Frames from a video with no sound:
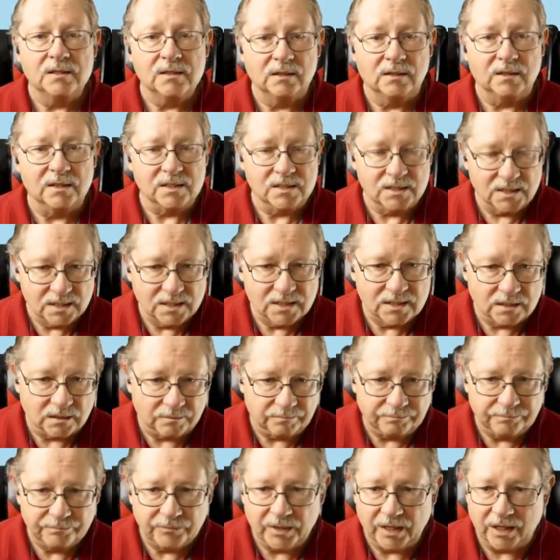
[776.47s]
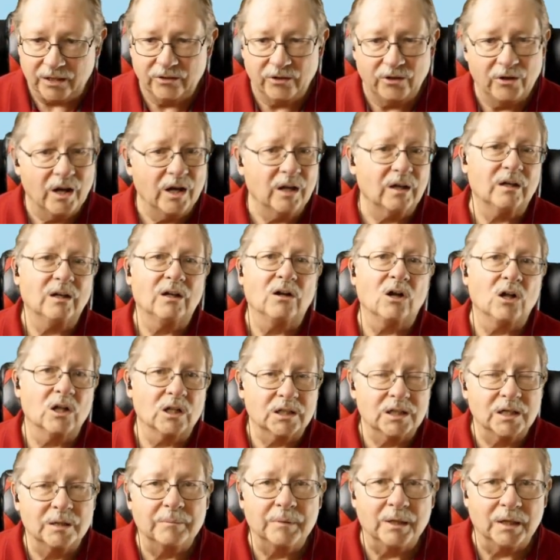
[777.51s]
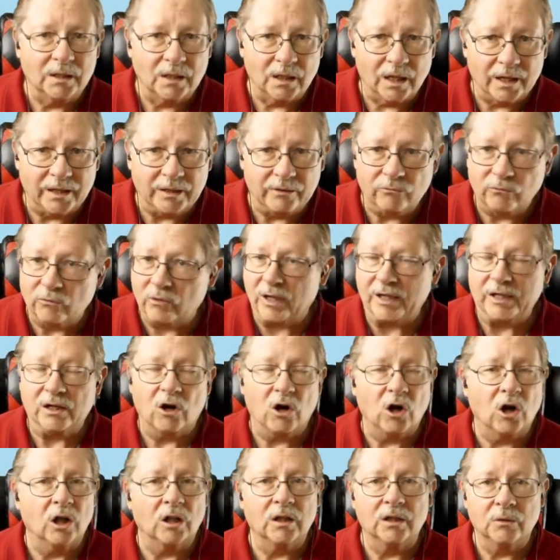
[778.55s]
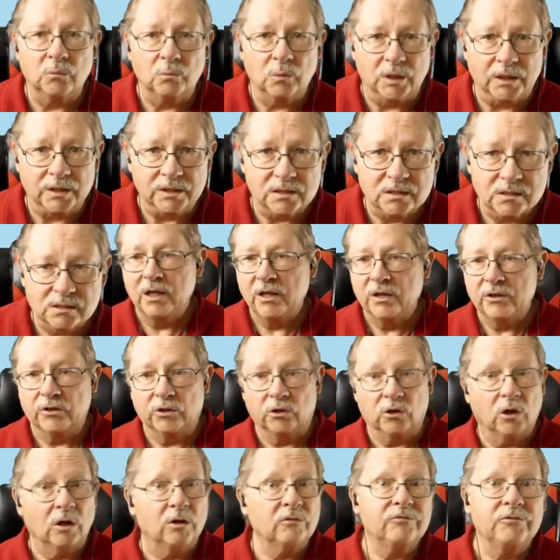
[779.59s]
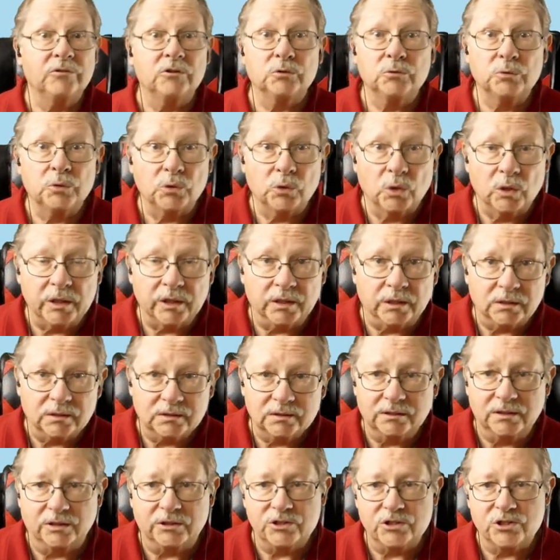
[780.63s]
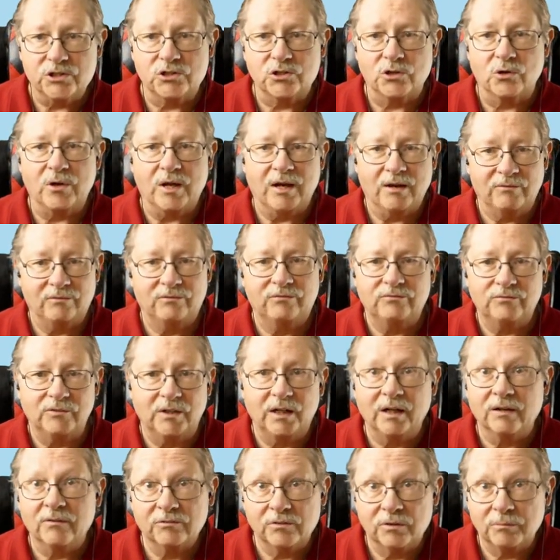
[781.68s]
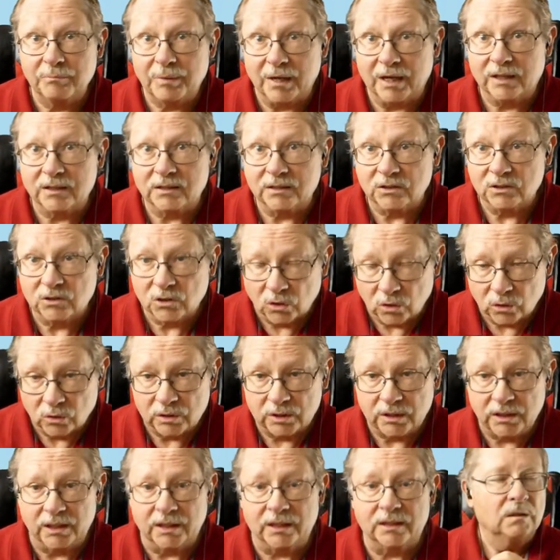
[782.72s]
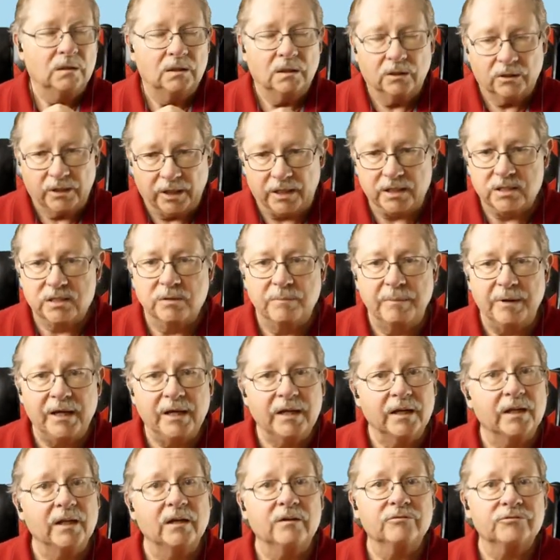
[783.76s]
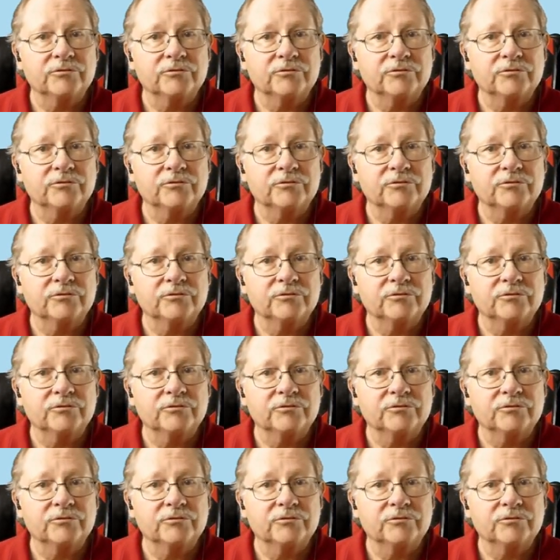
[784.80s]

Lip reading: system. Now, they're not going to all come online right all at once. They're all filled with oil. They just don't have enough compacted coal yet, to make enough